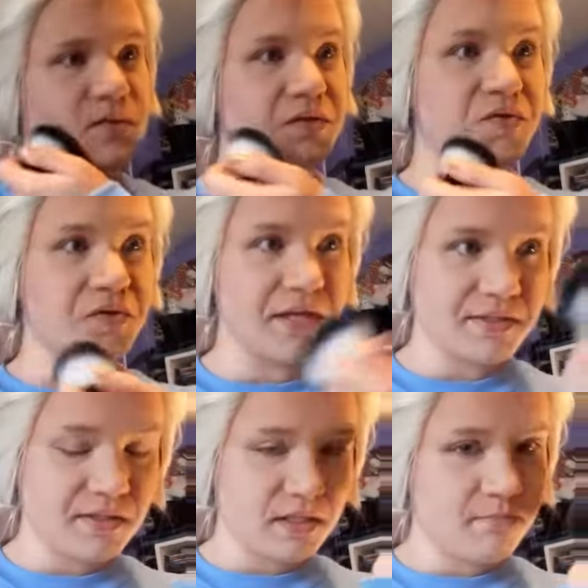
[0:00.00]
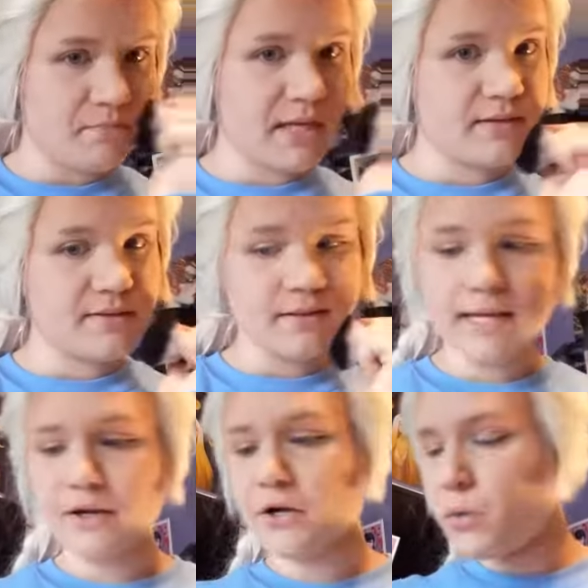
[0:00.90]
So that's the base
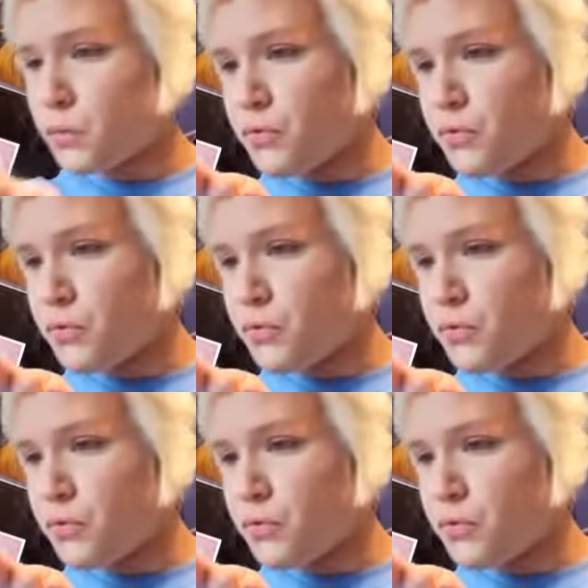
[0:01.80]
layer.